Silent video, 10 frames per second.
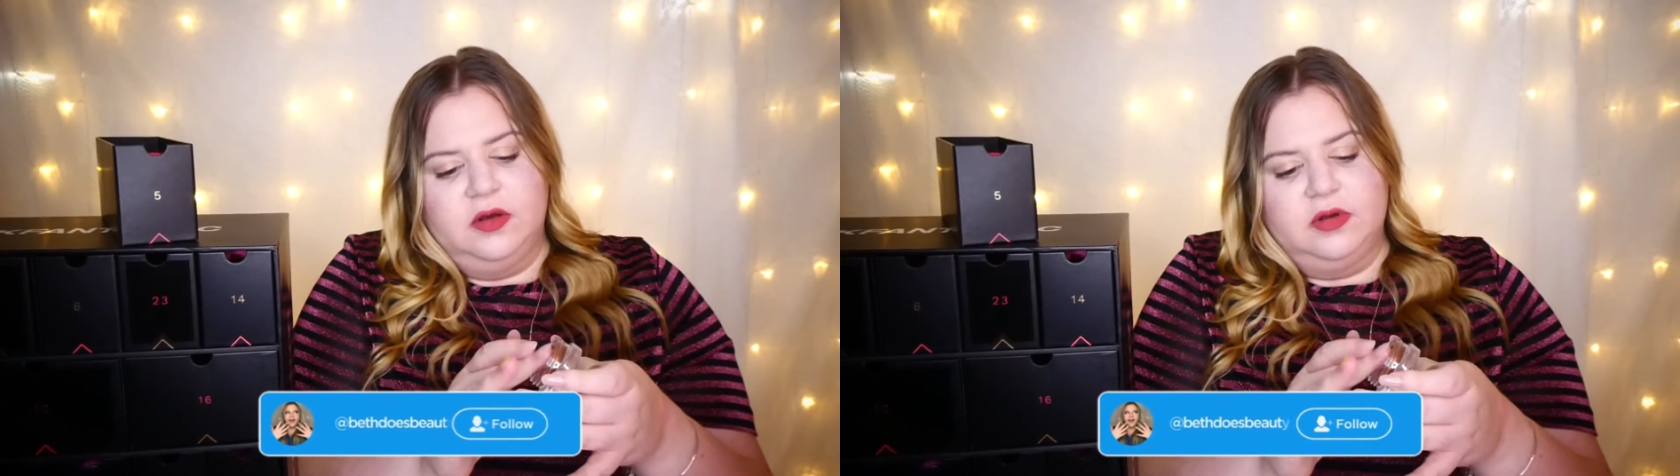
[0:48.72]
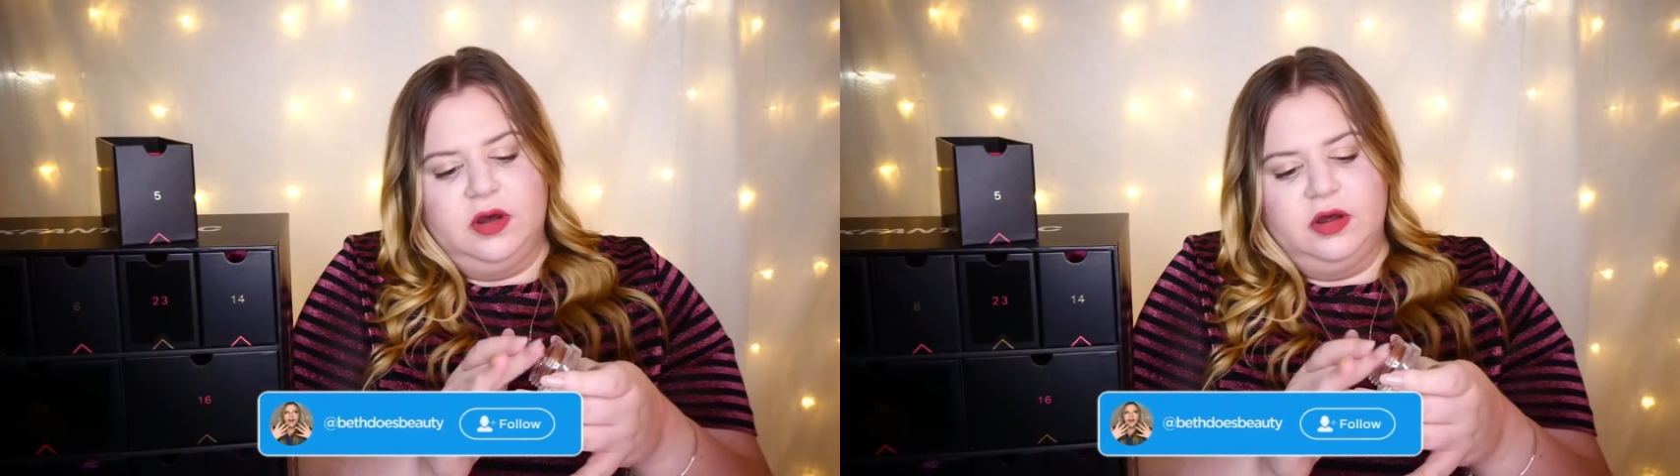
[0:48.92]

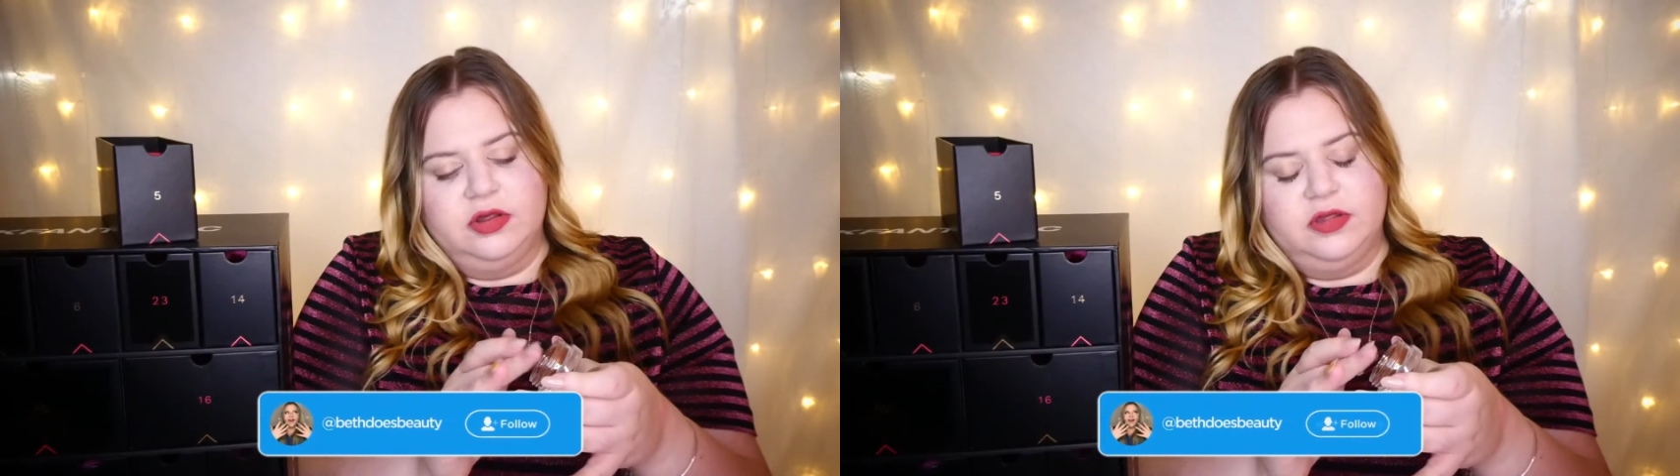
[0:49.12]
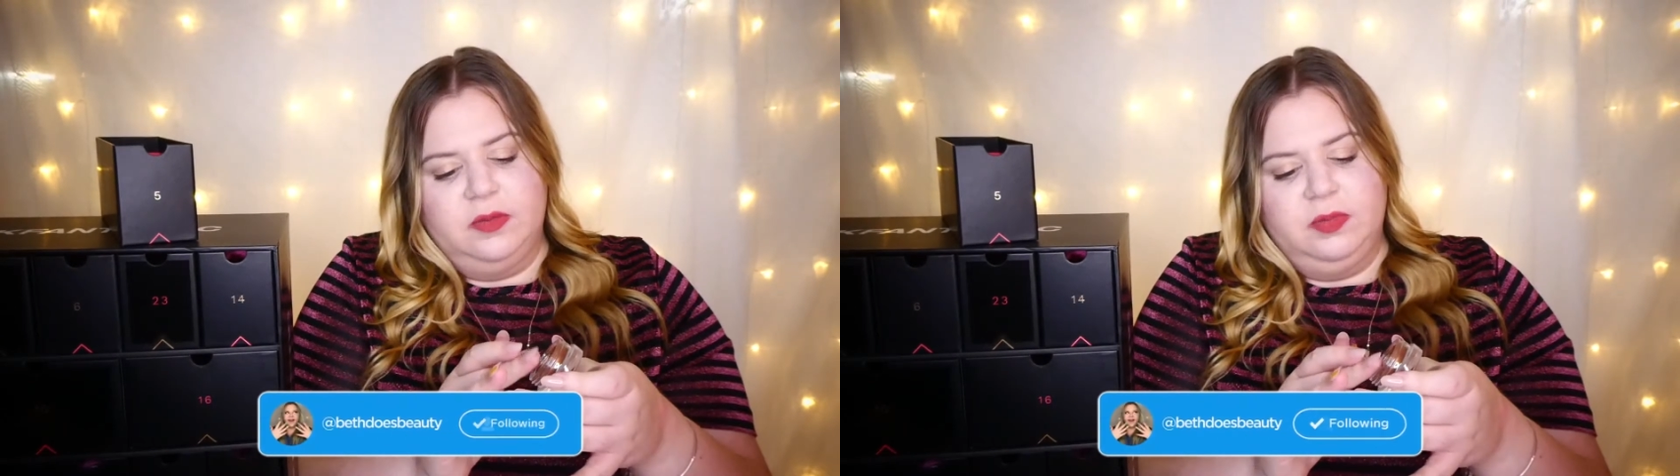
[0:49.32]

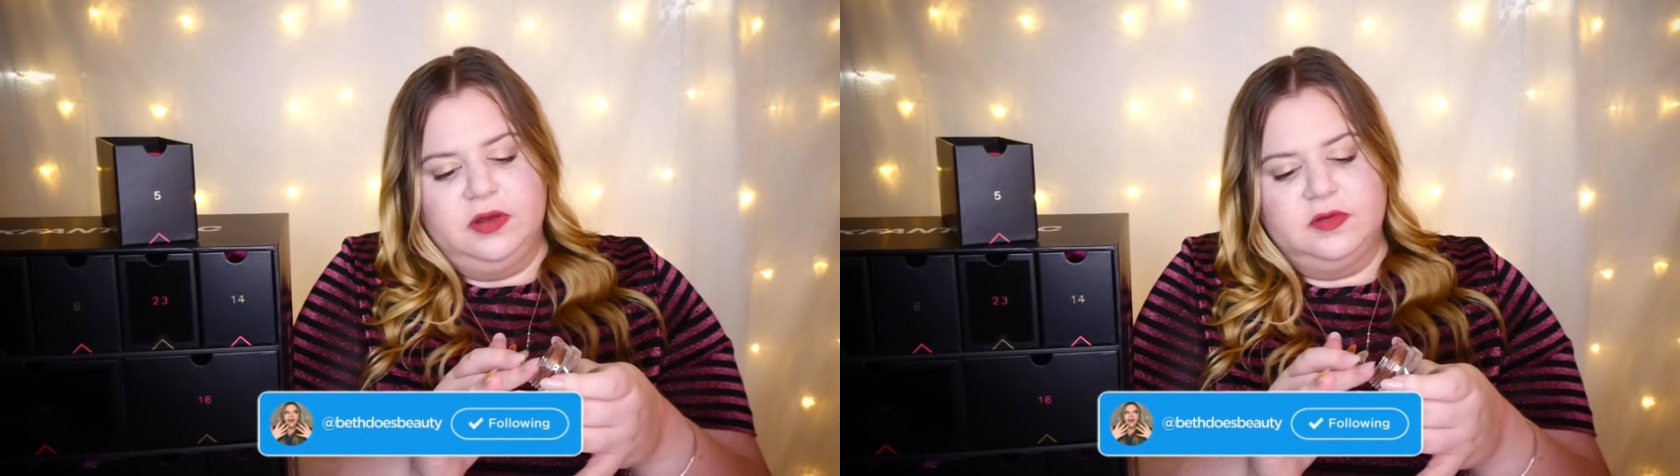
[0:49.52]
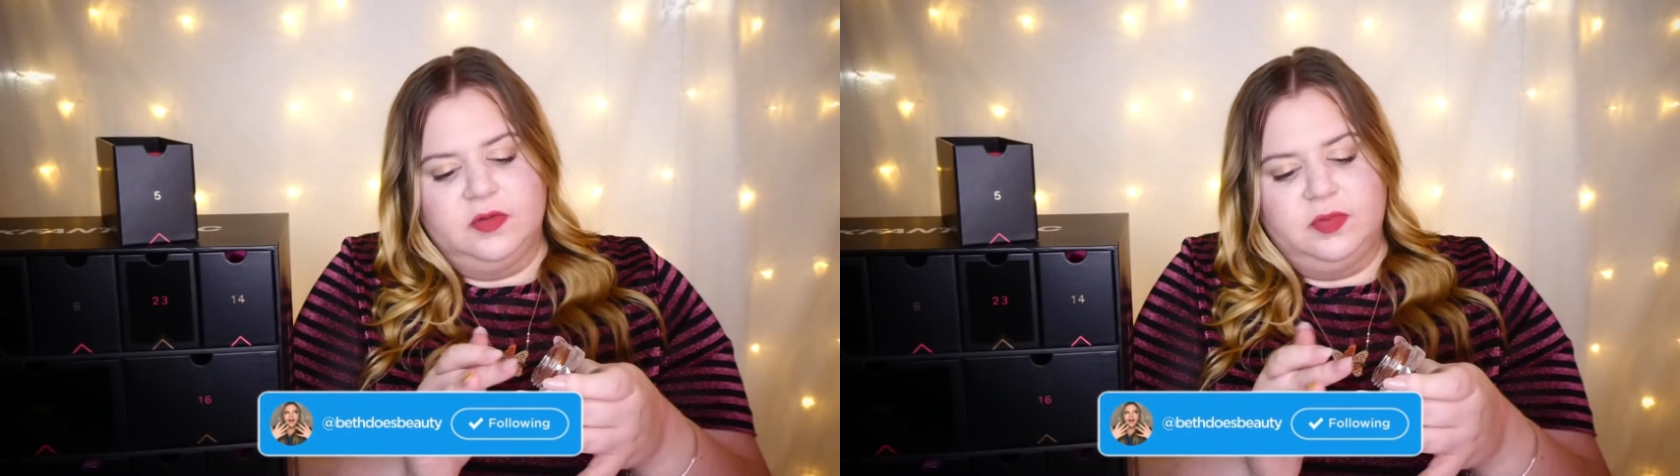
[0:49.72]
Gosh, that
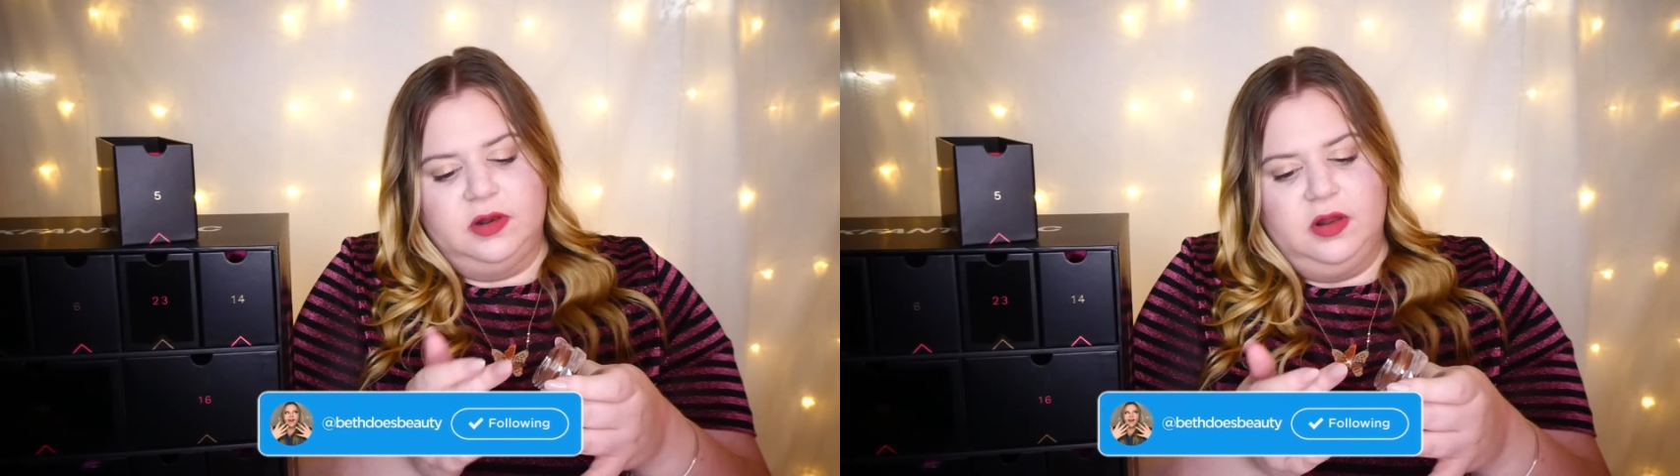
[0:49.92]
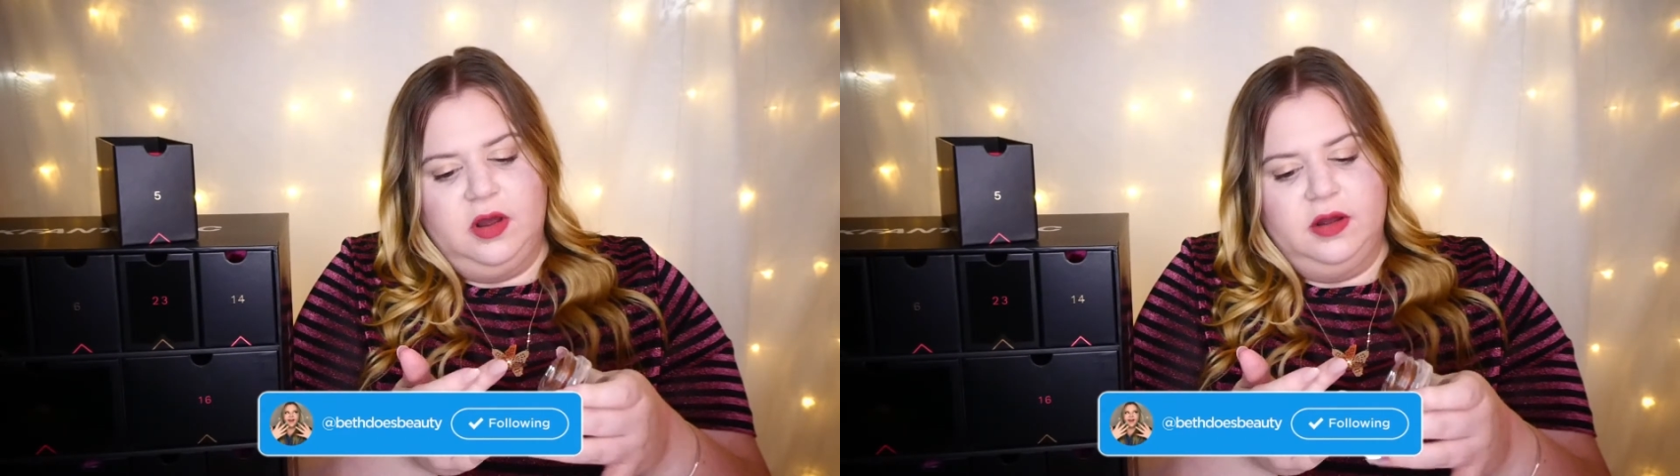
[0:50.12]
picks up
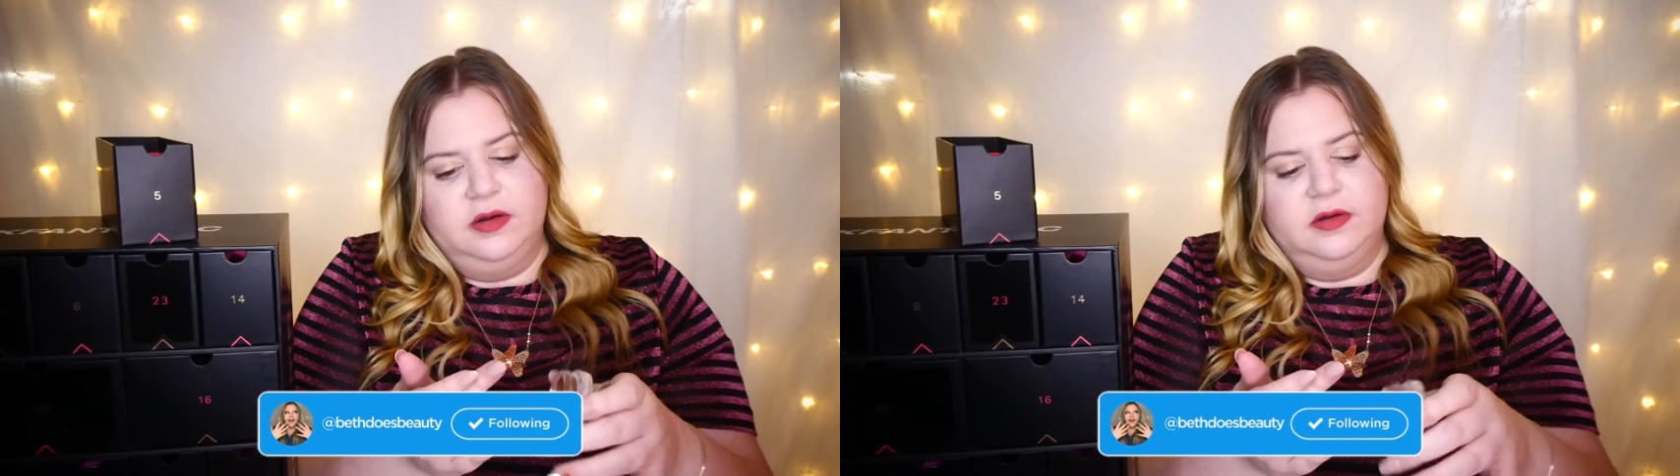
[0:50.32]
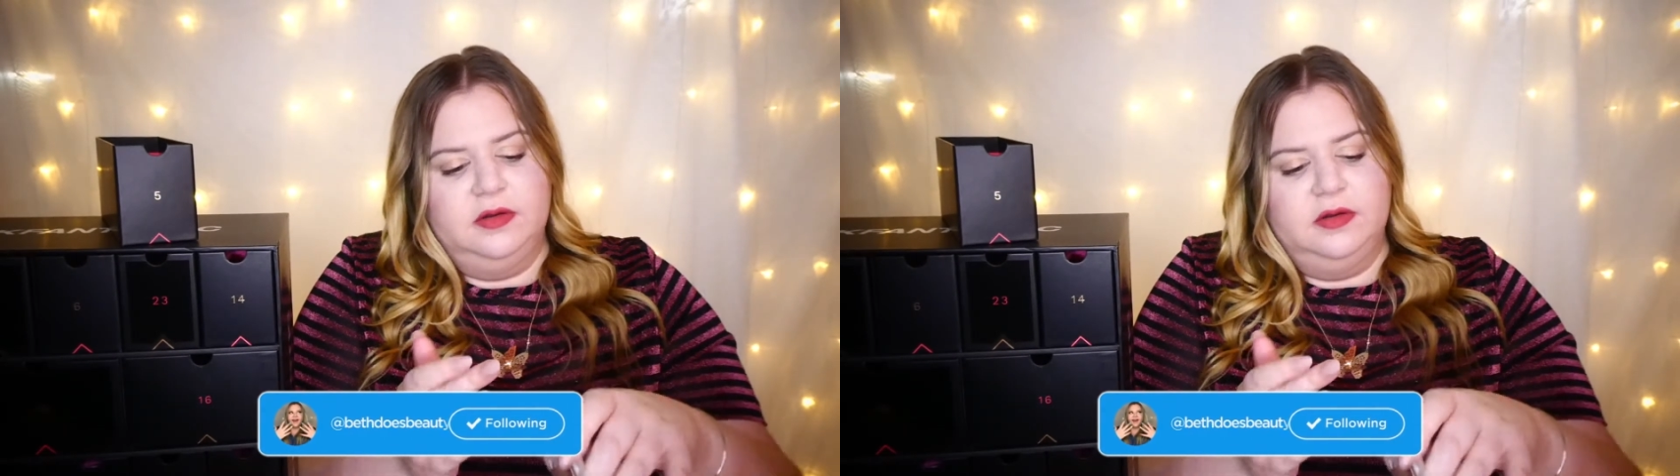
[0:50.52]
a lot.